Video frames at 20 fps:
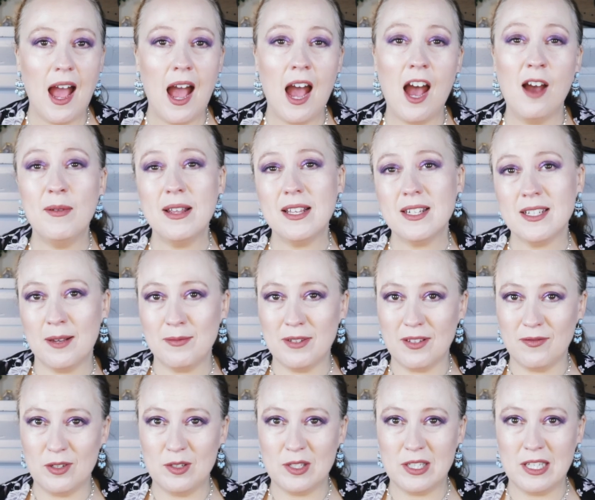how many times
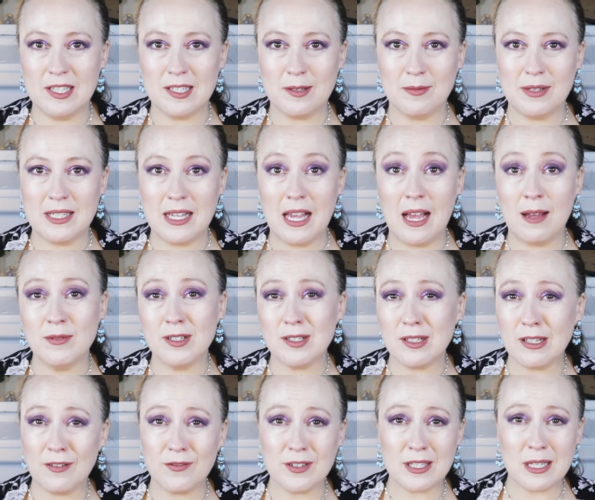have you seen somebody say, I'm just
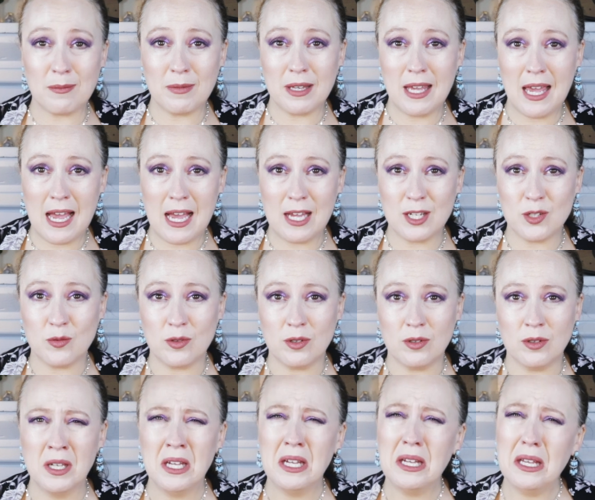looking for something
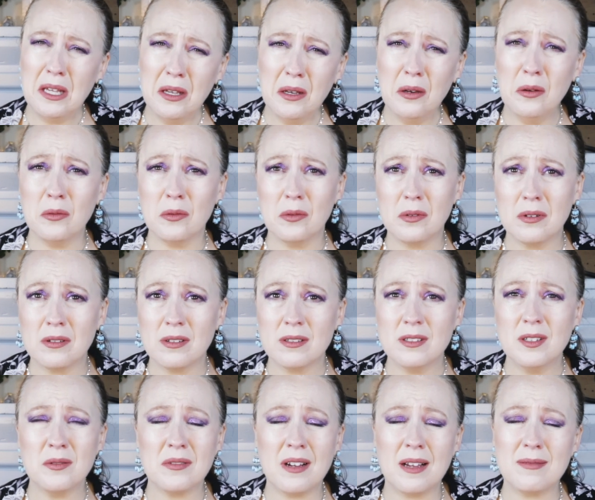casual? Ew,
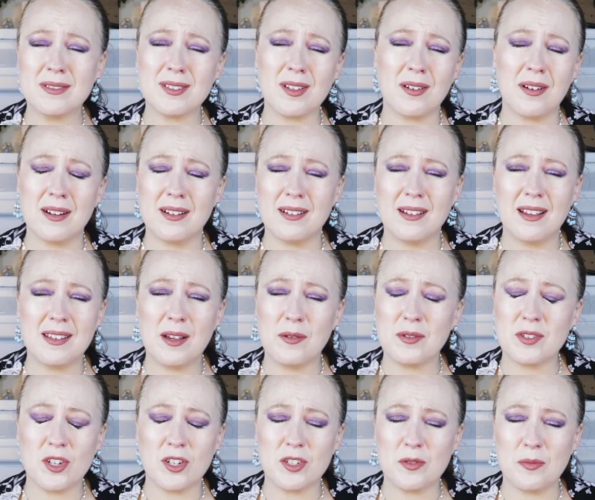no, I'm sorry. Uh, that
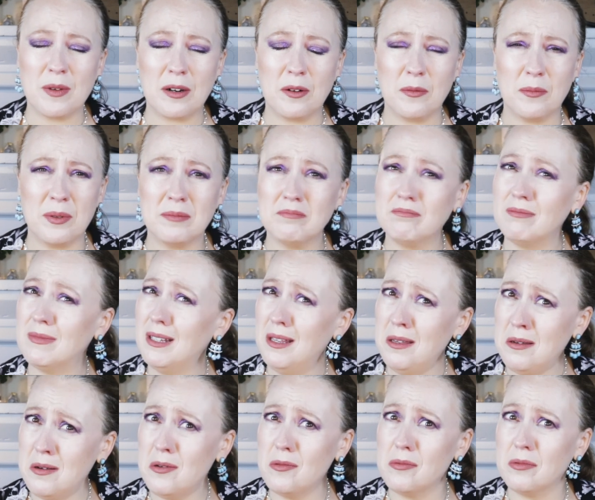was judgmental, but
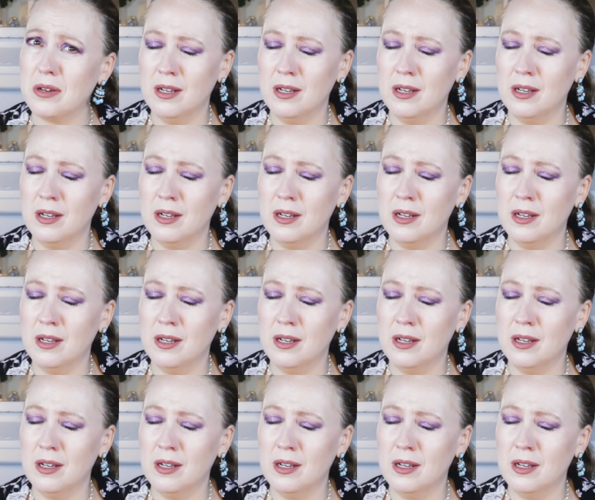ew.